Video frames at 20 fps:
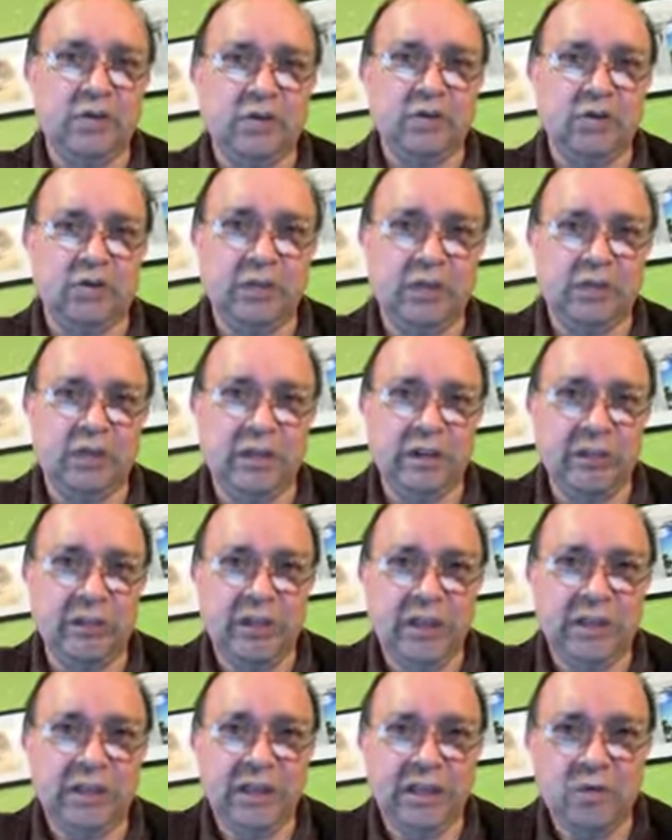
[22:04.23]
So
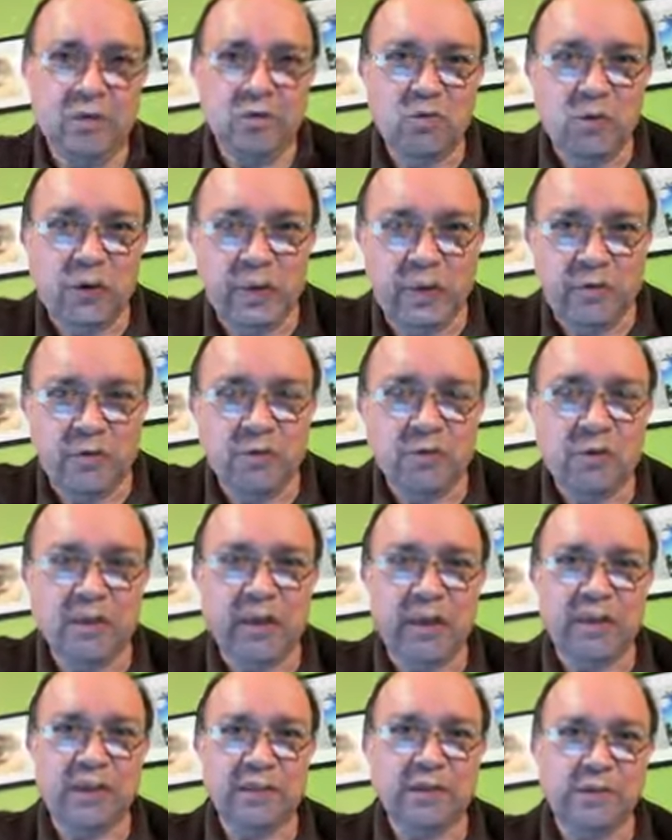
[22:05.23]
the ones that you want
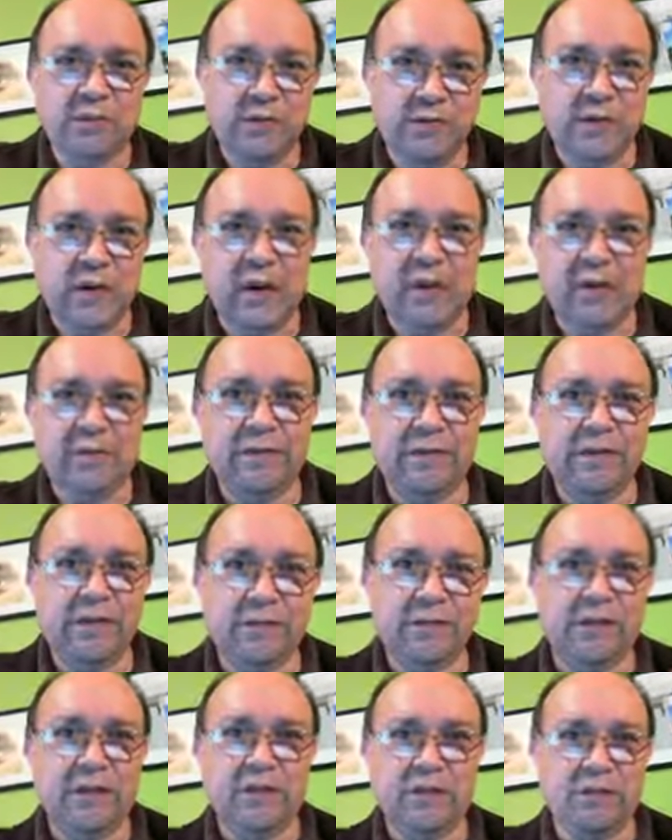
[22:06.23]
to find
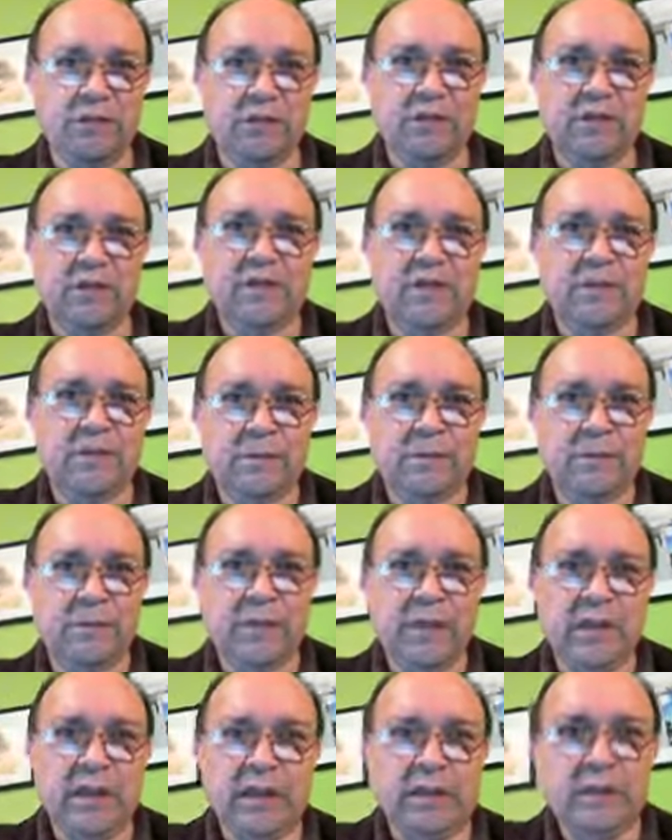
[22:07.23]
survive in your equation,
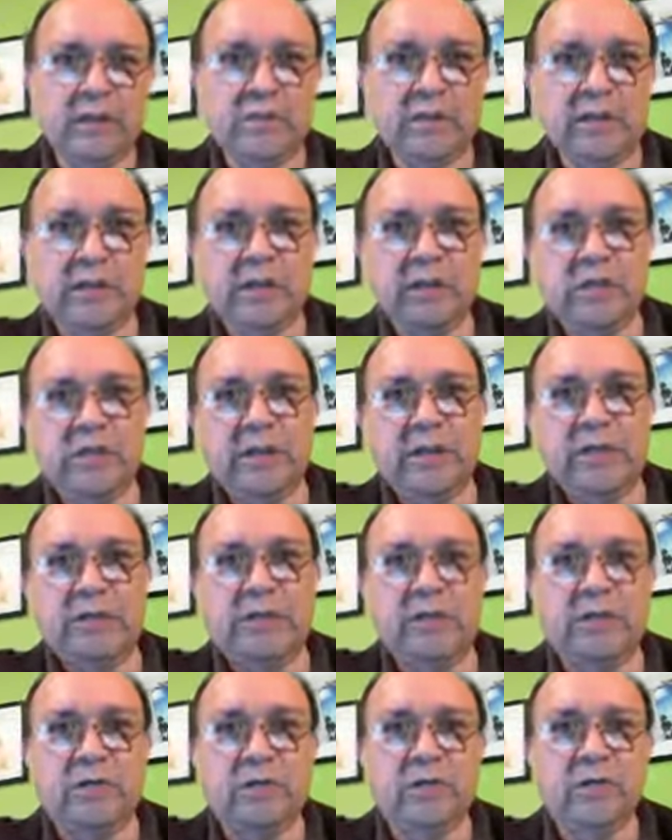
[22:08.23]
and you try to
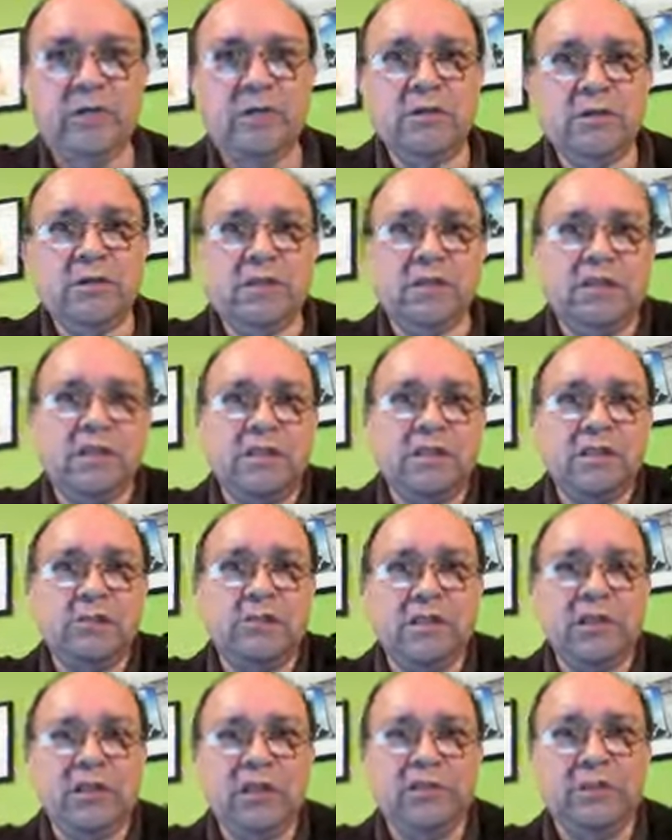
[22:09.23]
make your equations as
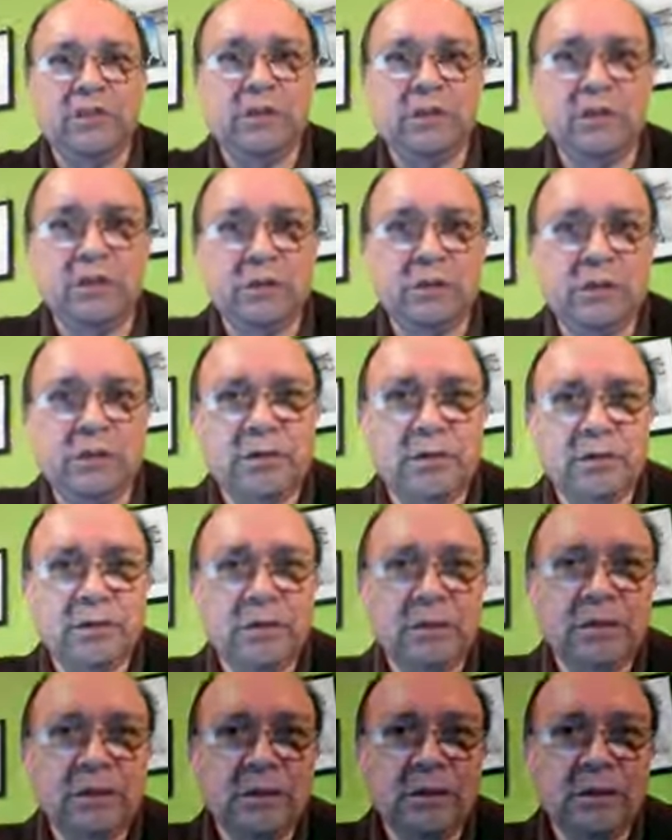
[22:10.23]
simple as possible.